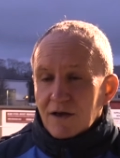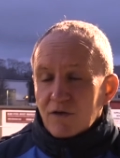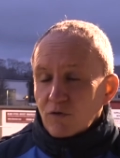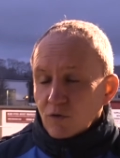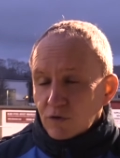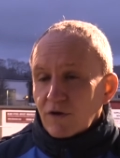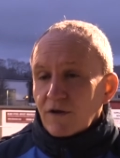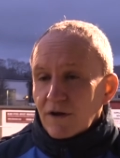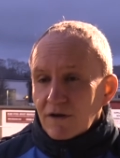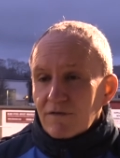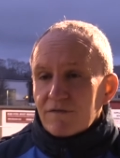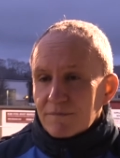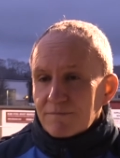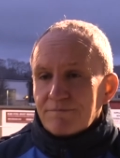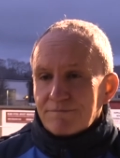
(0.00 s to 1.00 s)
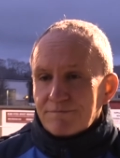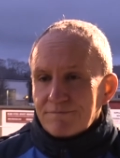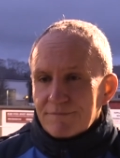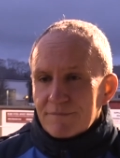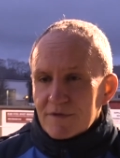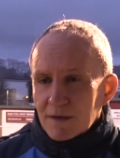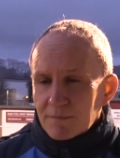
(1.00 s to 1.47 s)
No good enough.
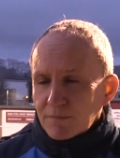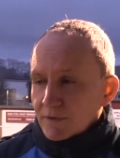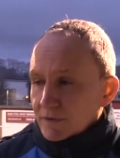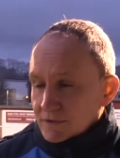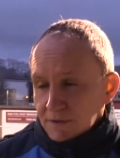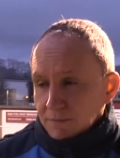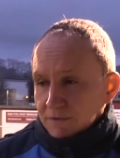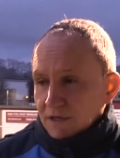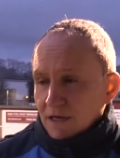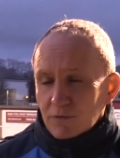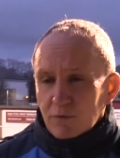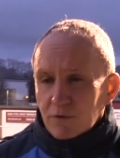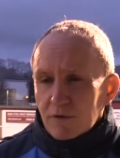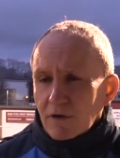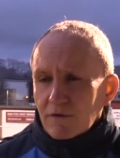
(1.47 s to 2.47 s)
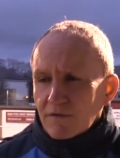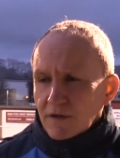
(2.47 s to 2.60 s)
Simple as that, no good enough.